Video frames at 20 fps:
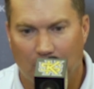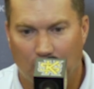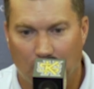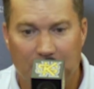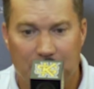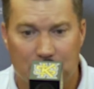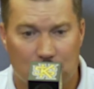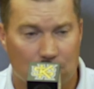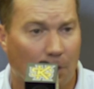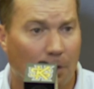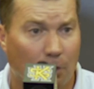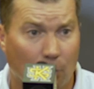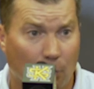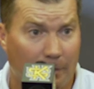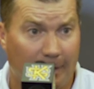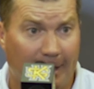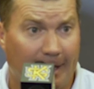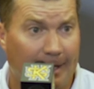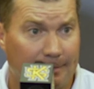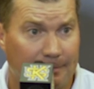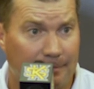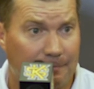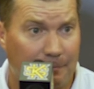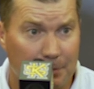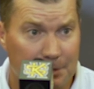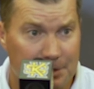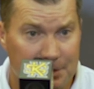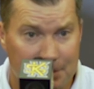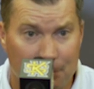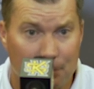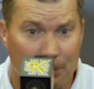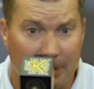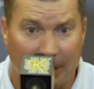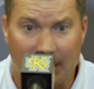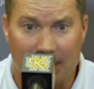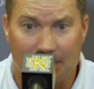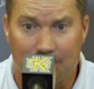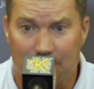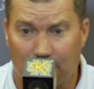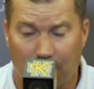We've struggled with that the first two
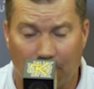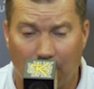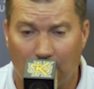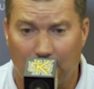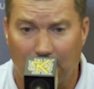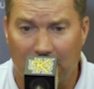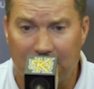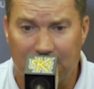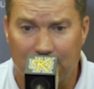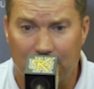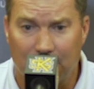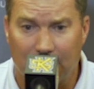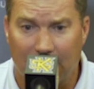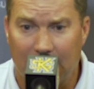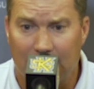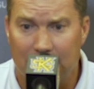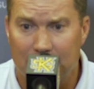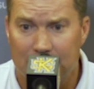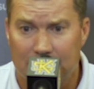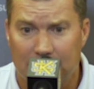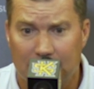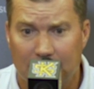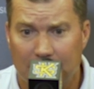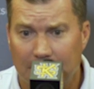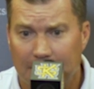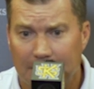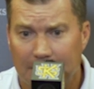games. We only played two games,